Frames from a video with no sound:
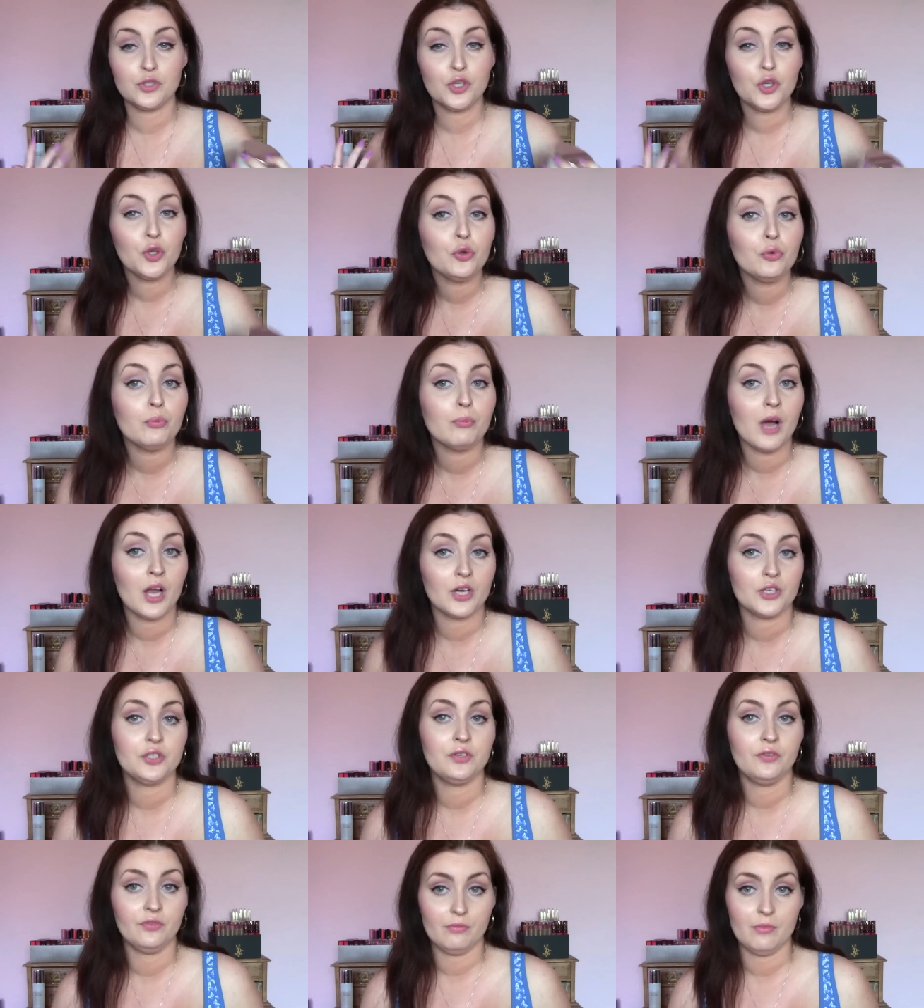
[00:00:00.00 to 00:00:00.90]
too
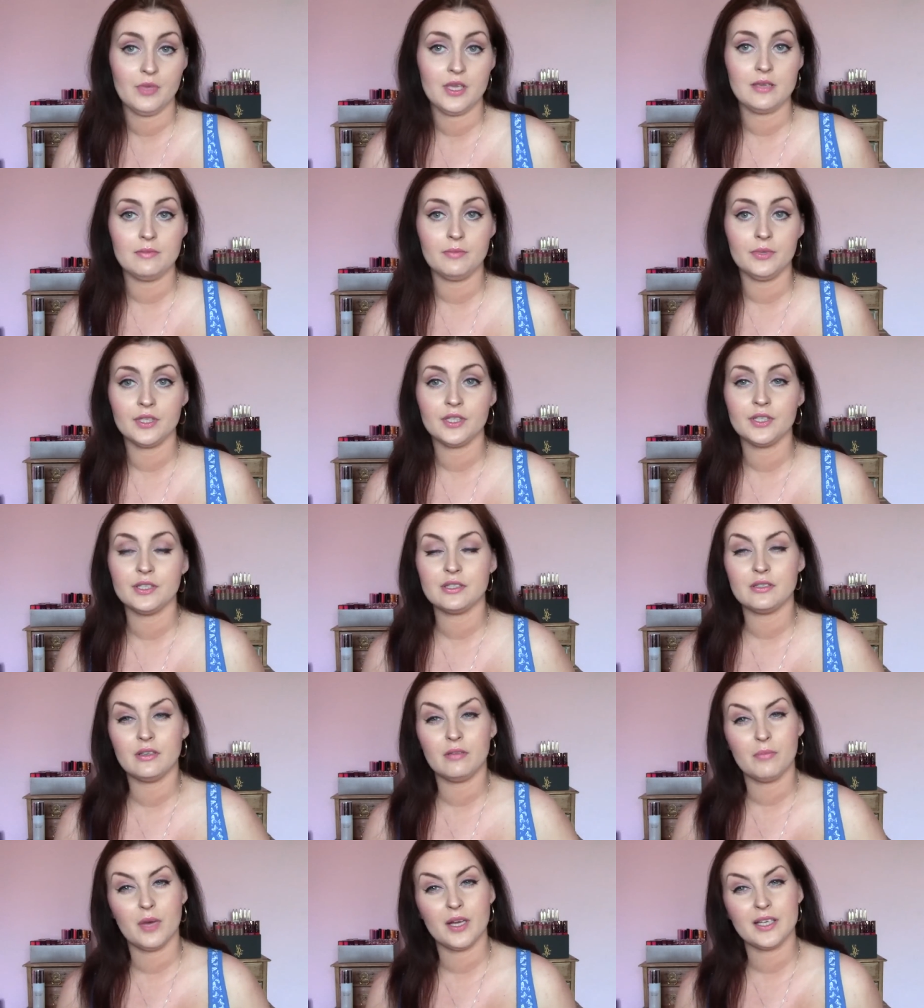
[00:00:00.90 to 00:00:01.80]
much for me
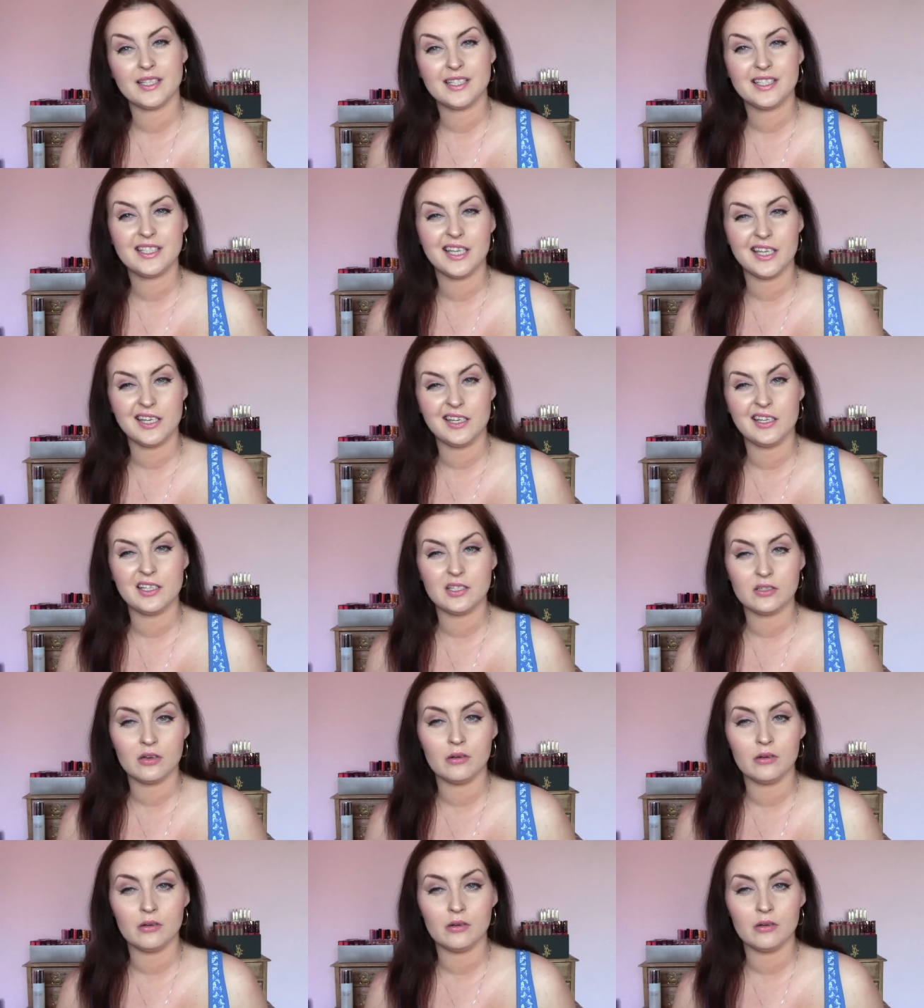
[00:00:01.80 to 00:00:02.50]
because my skin is